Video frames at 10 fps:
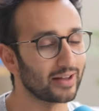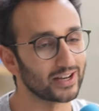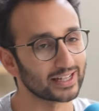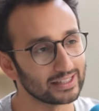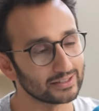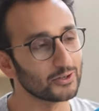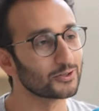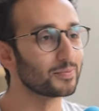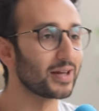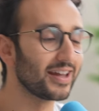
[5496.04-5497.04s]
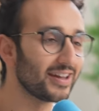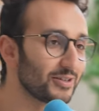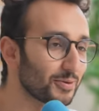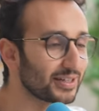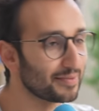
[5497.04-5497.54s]
We have like a little Notion
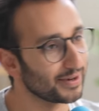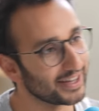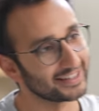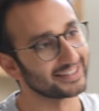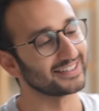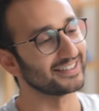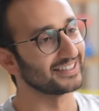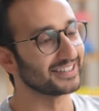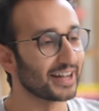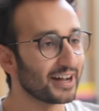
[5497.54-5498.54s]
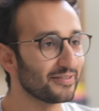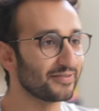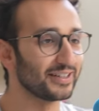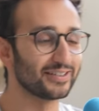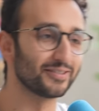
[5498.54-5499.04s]
page with templates and stuff
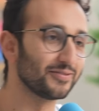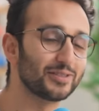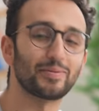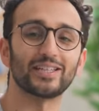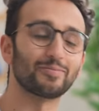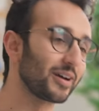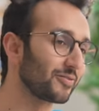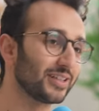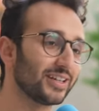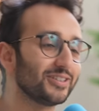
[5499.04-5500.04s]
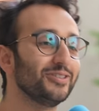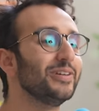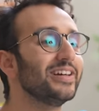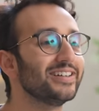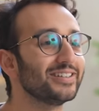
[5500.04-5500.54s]
and it sort of spans back for the last 2
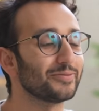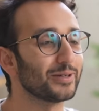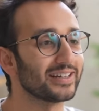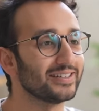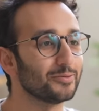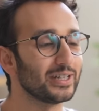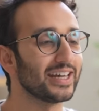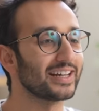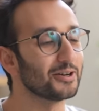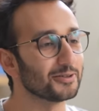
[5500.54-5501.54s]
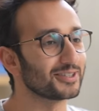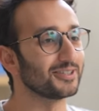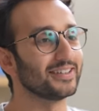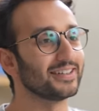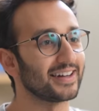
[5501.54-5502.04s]
years and we take notes
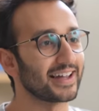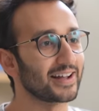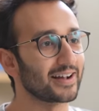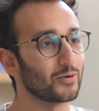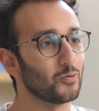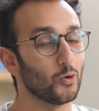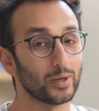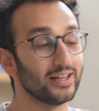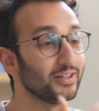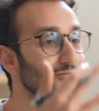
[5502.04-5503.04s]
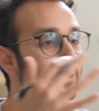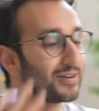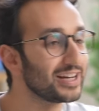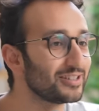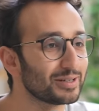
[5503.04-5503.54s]
on like what we learned from our
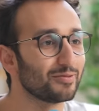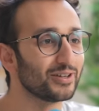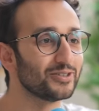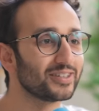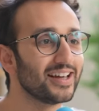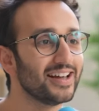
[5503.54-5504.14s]
relationship reviews.